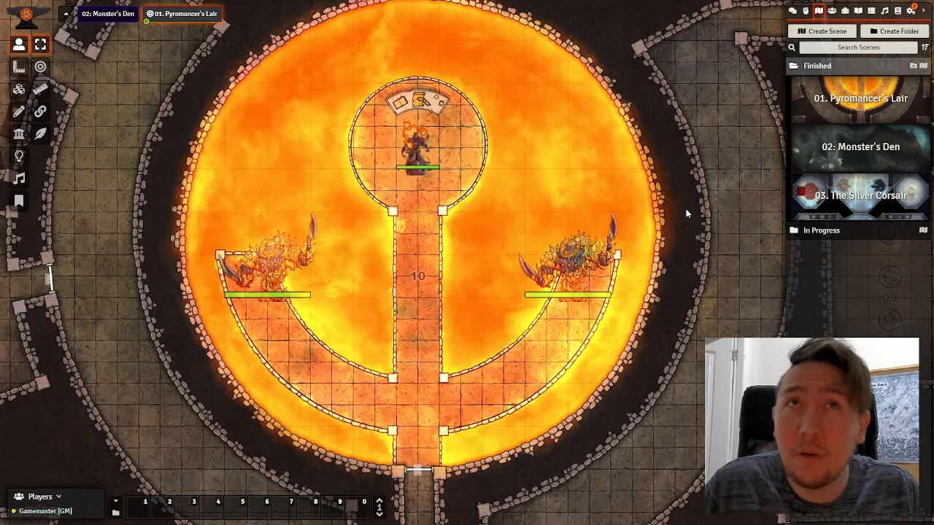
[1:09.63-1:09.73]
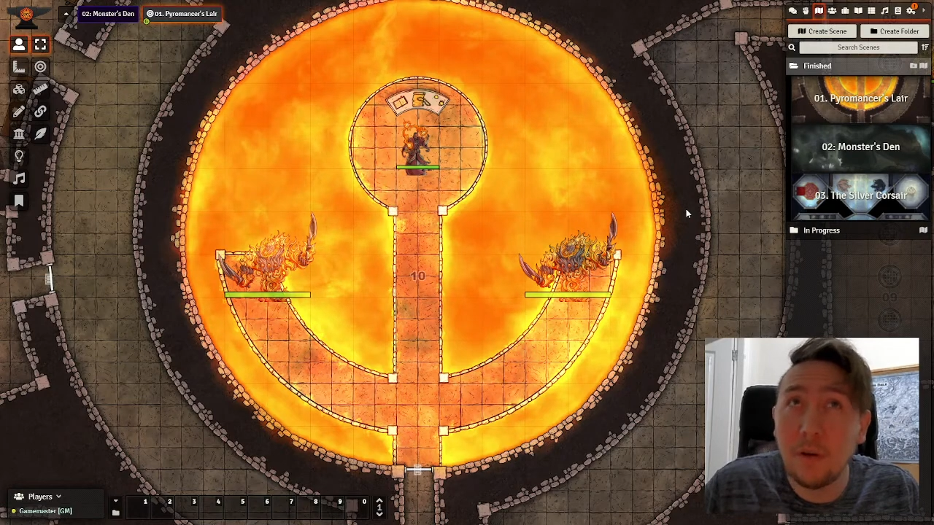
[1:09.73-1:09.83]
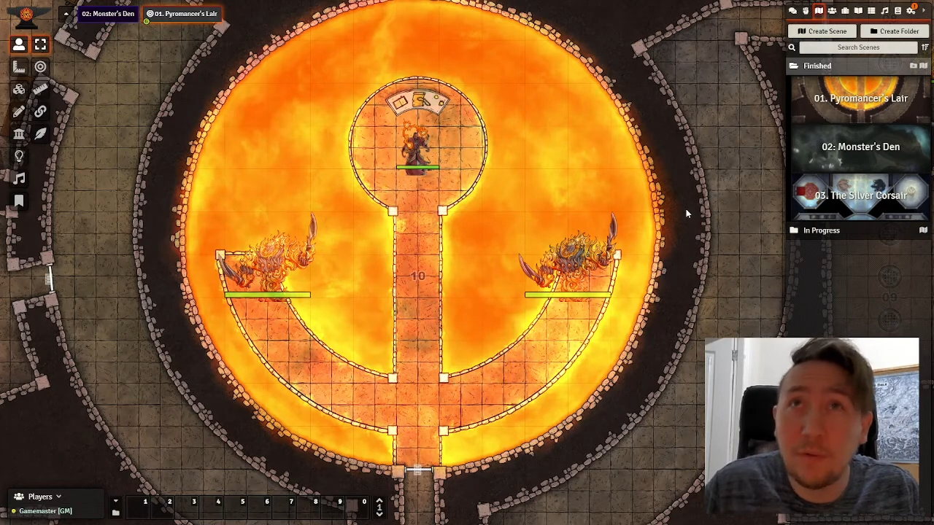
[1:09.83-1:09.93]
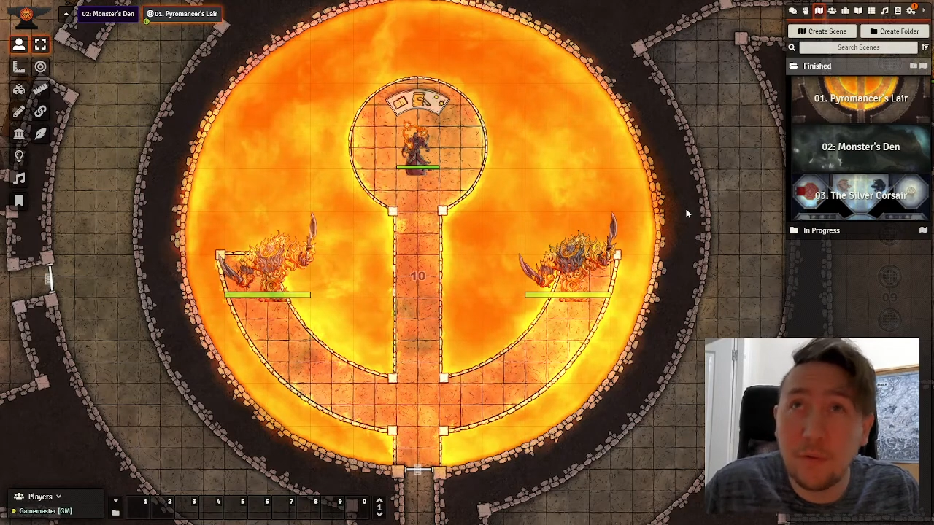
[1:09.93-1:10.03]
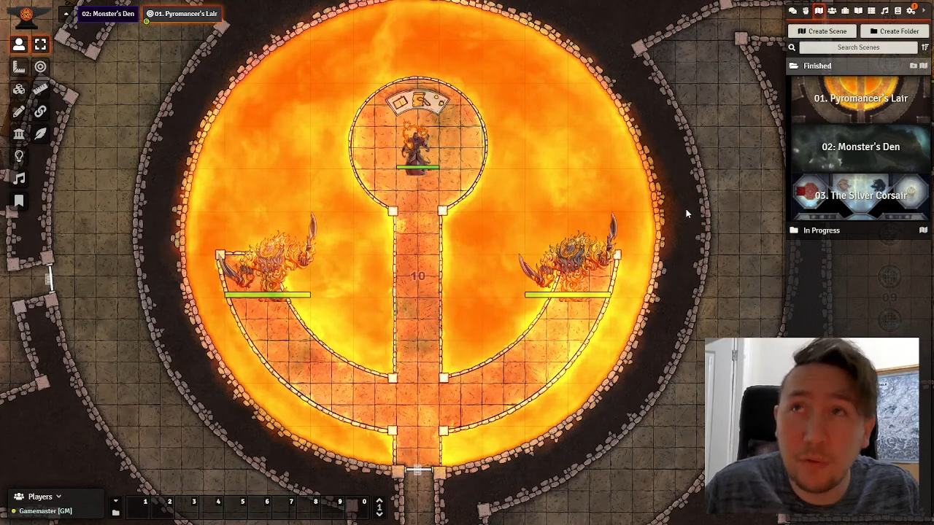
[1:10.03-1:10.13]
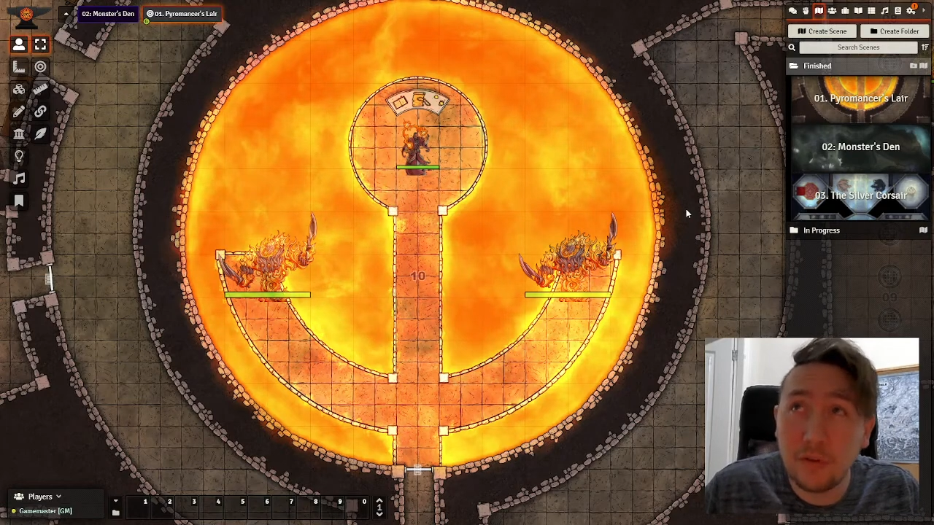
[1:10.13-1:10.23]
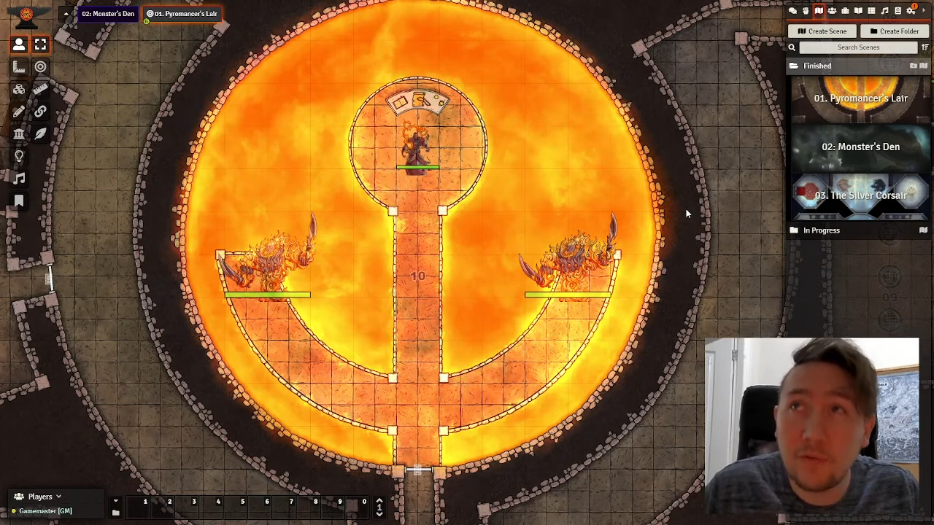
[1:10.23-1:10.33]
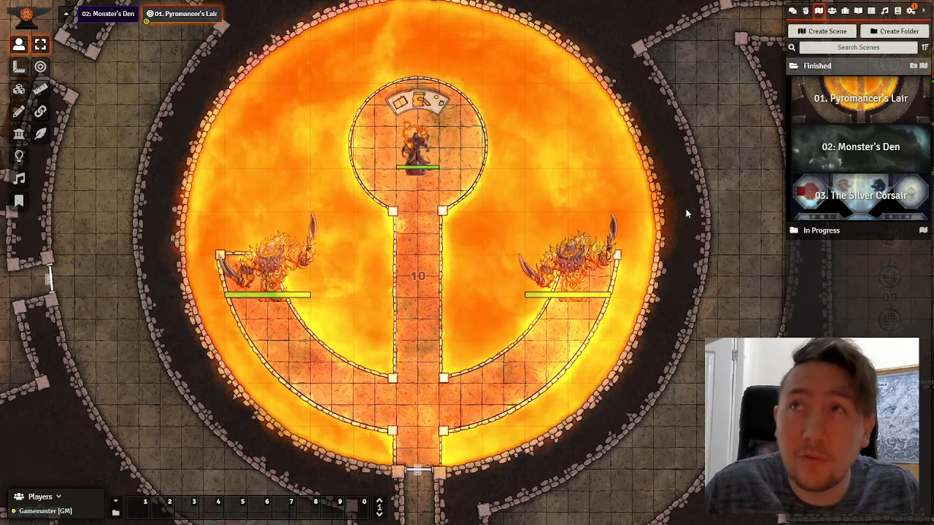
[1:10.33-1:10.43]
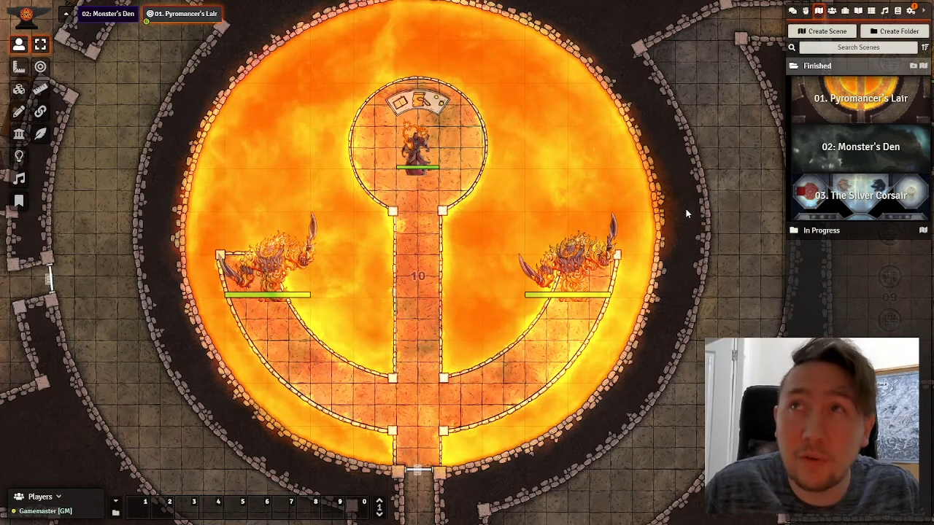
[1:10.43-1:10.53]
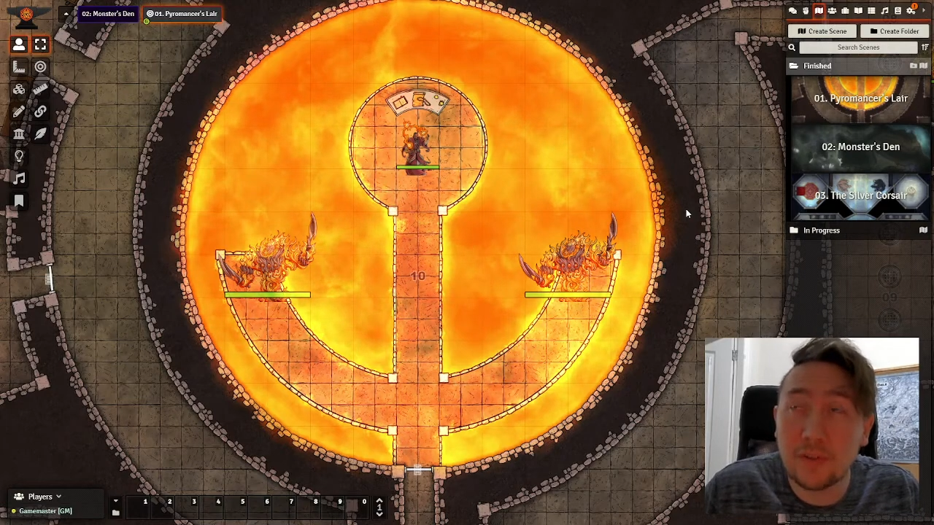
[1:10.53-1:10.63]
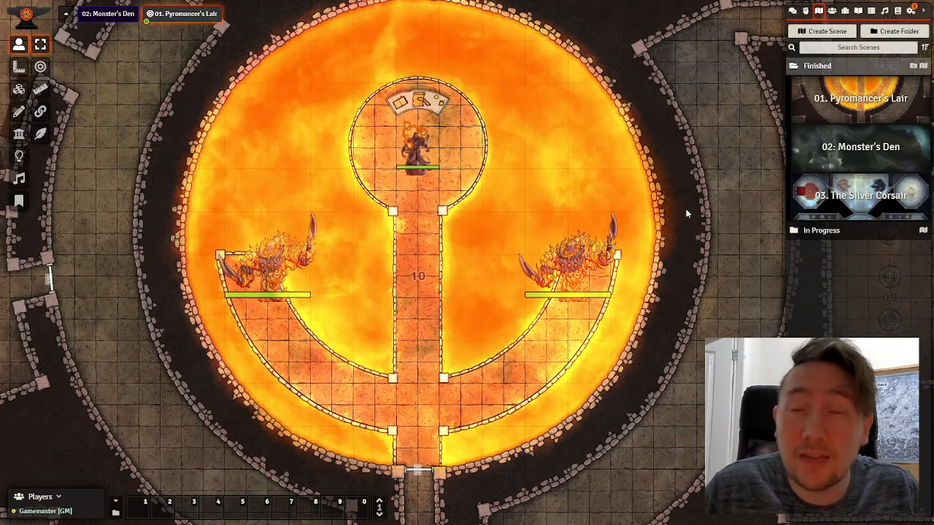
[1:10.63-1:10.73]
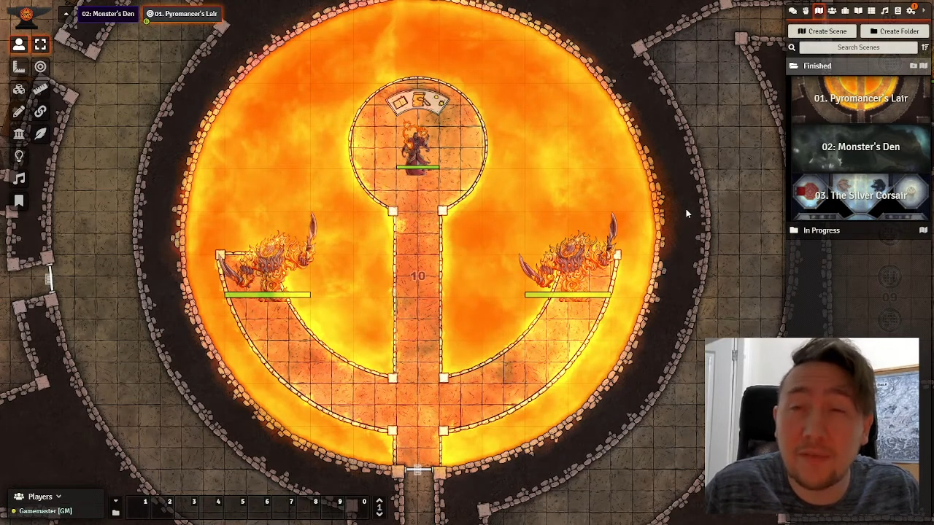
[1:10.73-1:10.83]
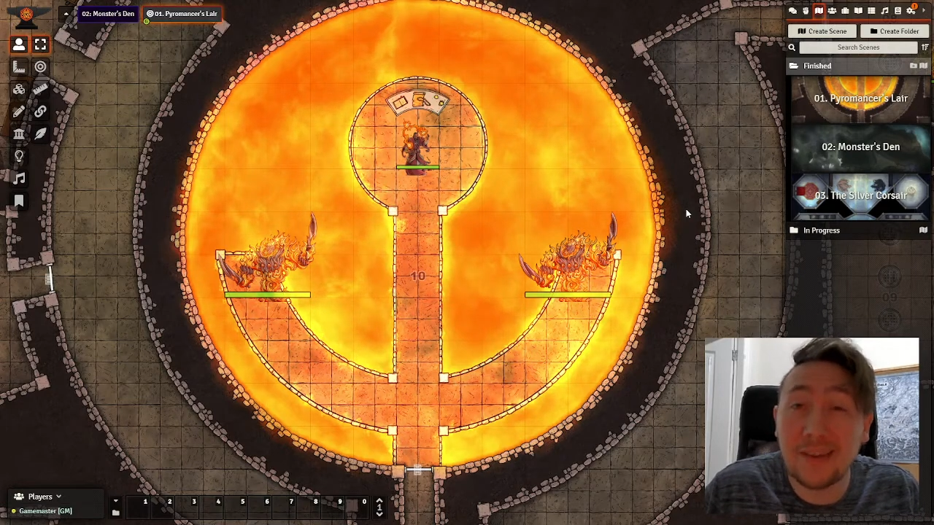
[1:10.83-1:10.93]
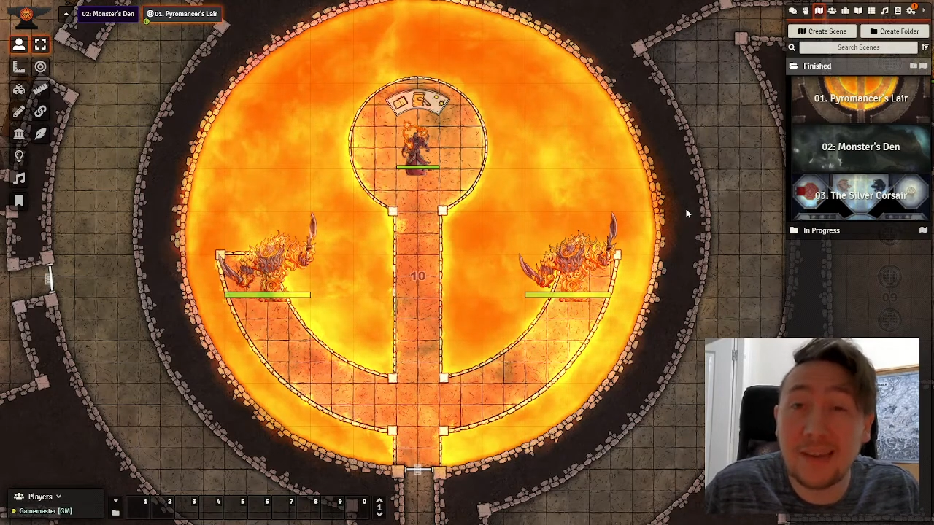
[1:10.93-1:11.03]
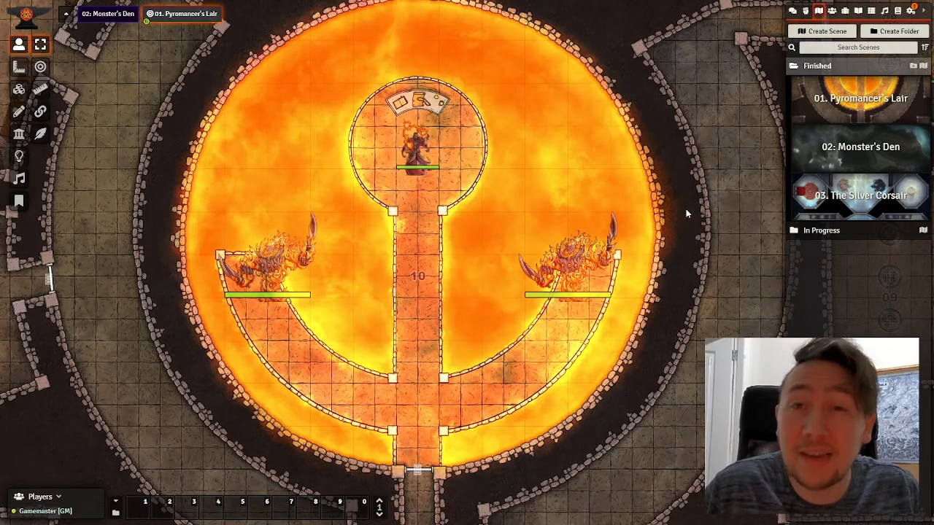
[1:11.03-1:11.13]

of those floors having